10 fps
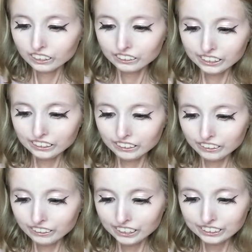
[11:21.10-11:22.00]

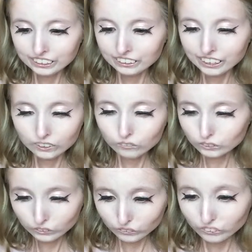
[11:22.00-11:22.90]
they don't
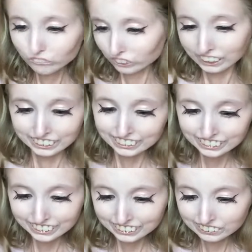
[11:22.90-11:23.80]
curl for
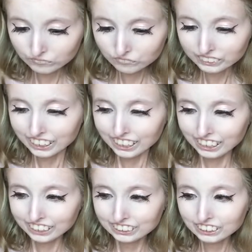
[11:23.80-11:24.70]
anything,
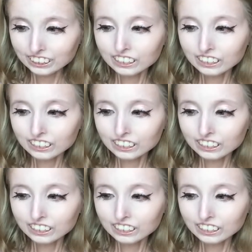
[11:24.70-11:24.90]
and